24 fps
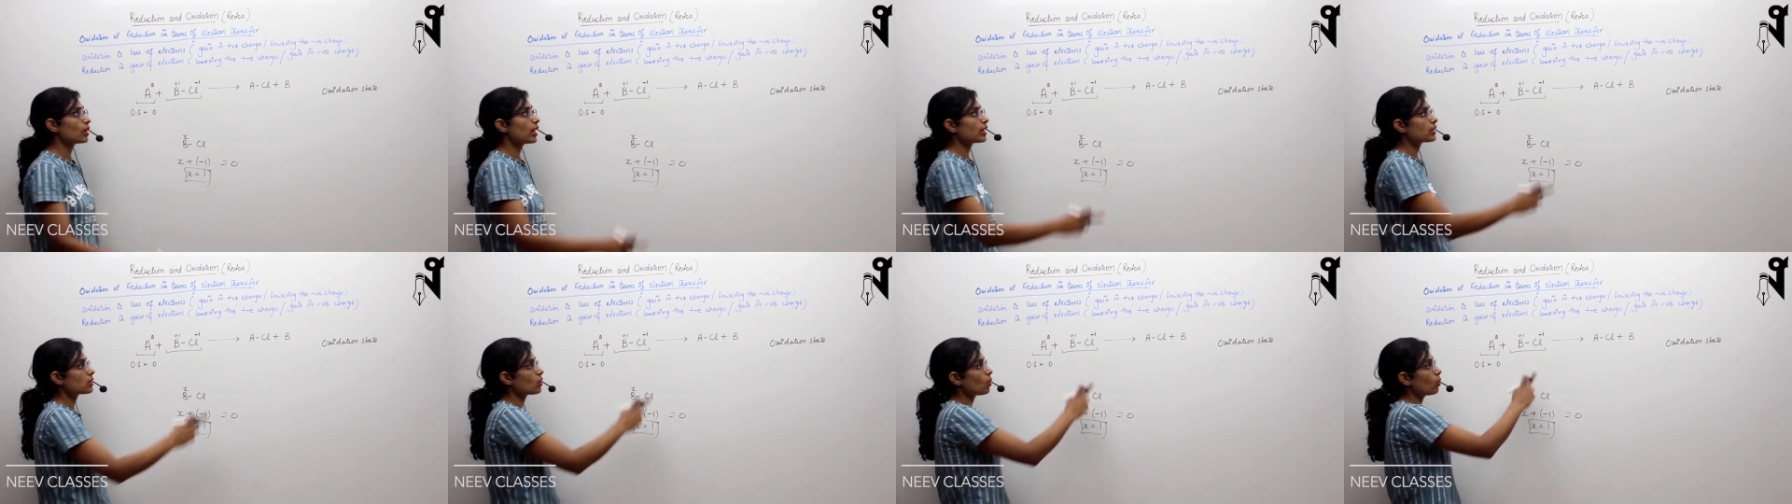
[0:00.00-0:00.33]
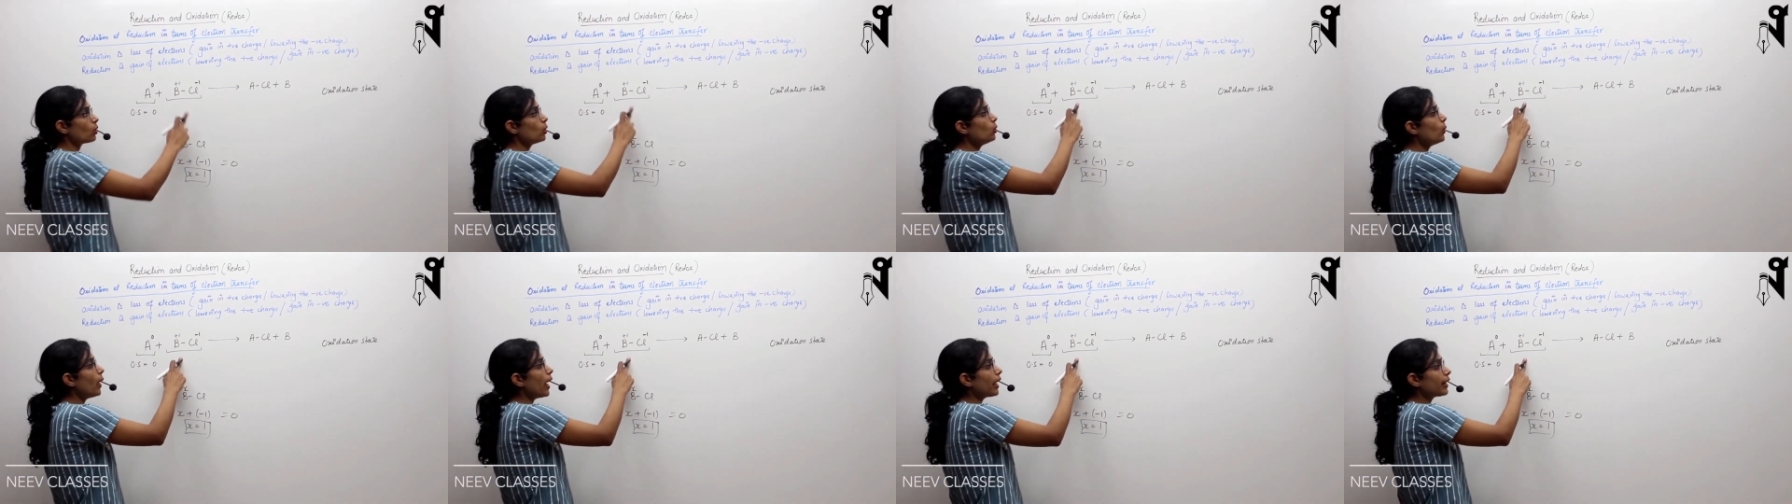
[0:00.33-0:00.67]
So that's
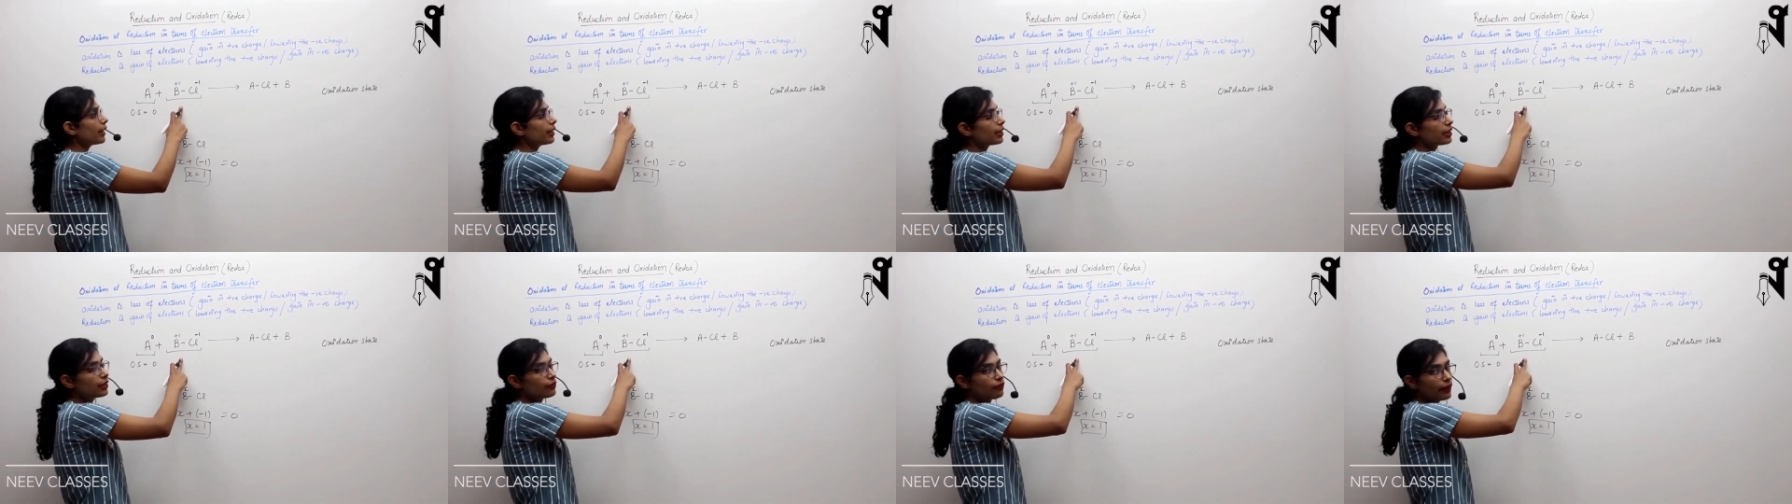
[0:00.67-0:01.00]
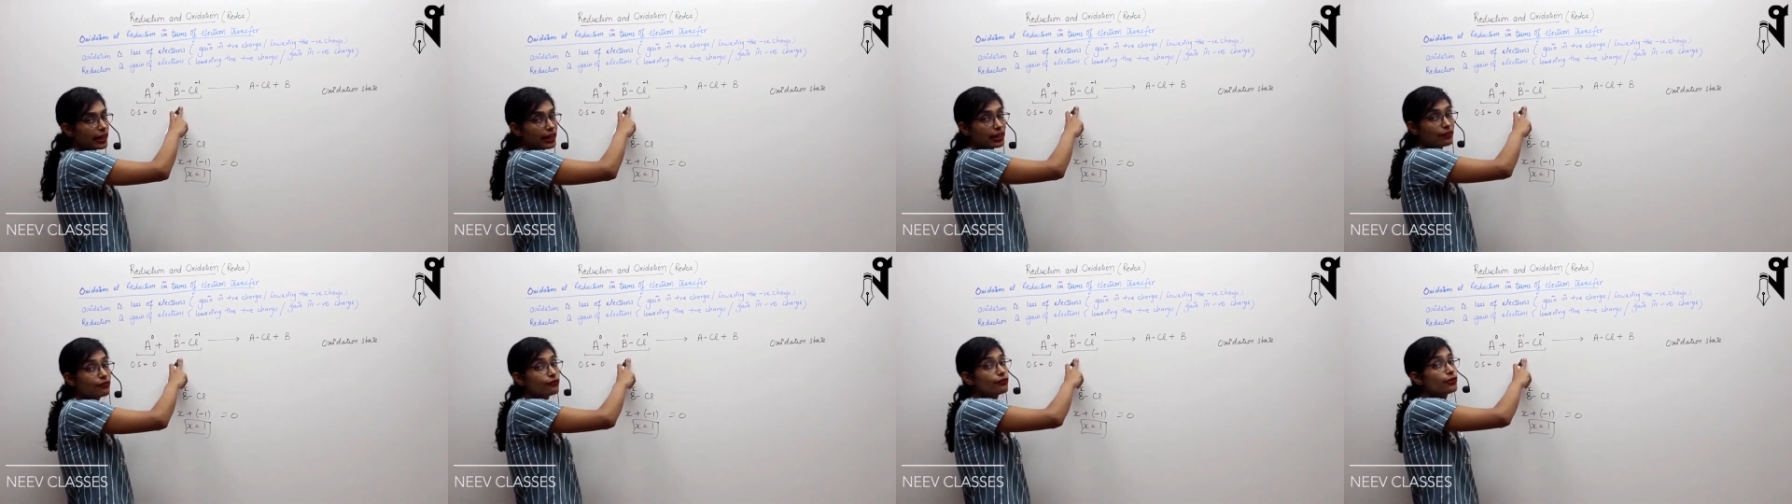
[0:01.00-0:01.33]
how you
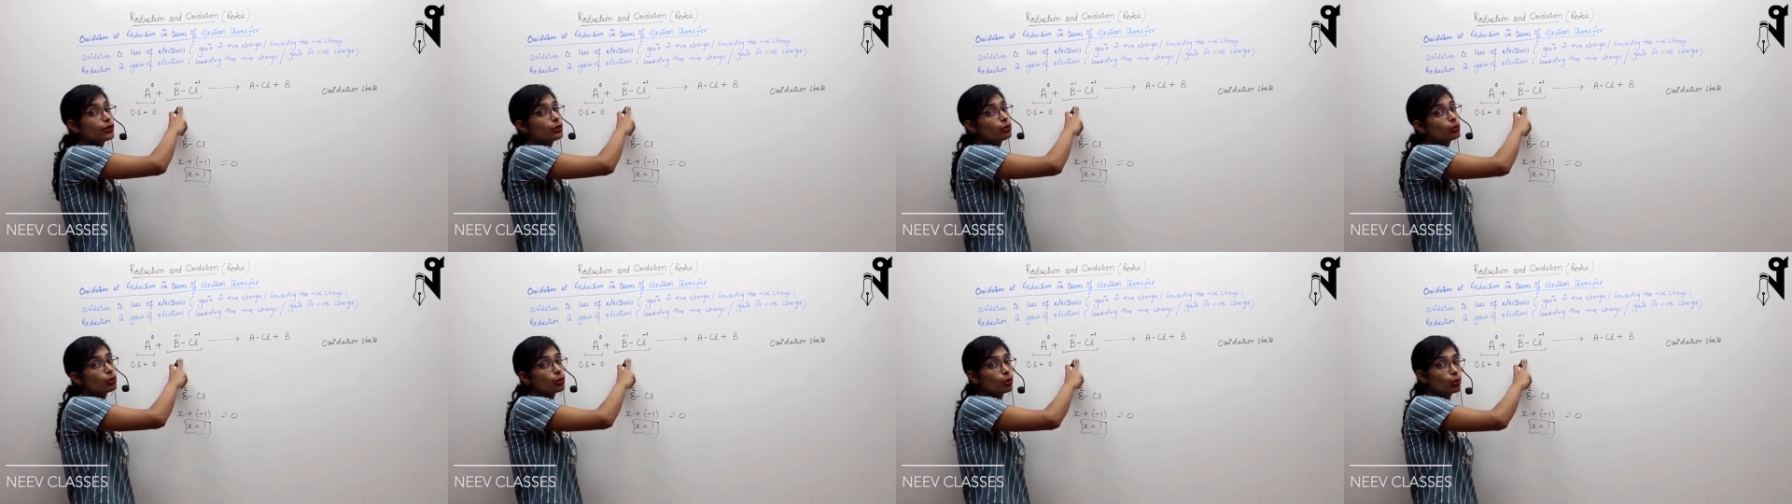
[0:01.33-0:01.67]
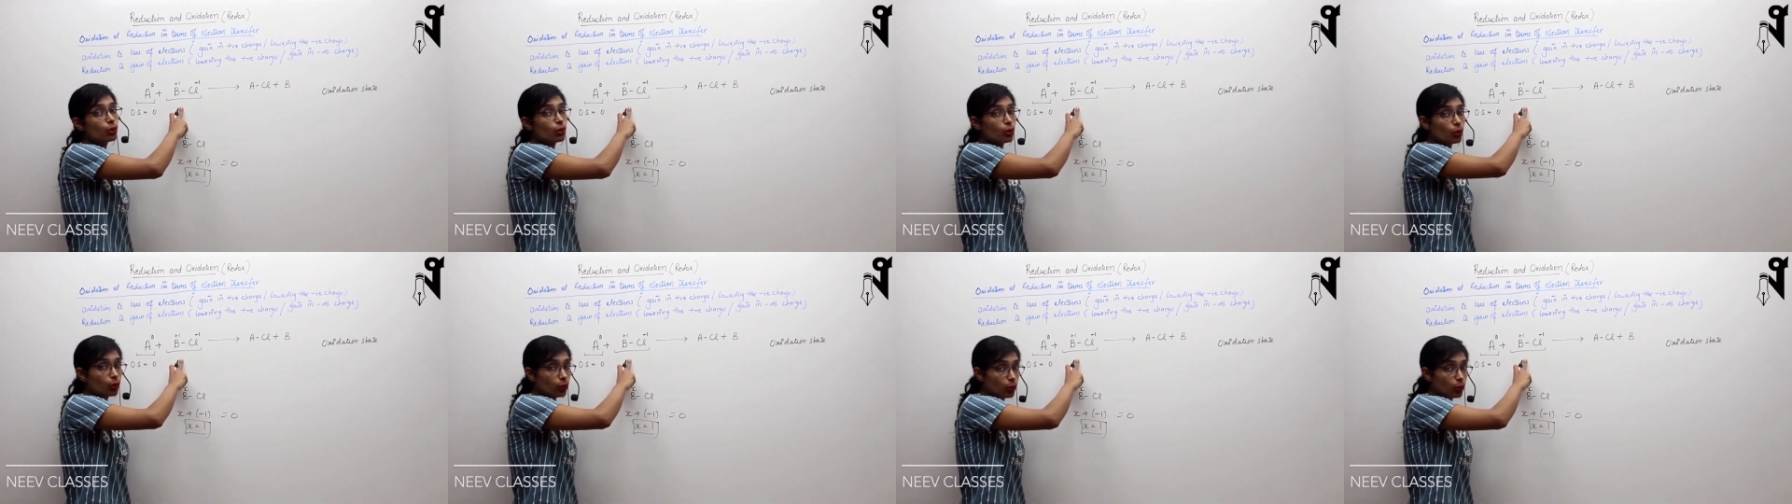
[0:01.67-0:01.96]
identify if you don't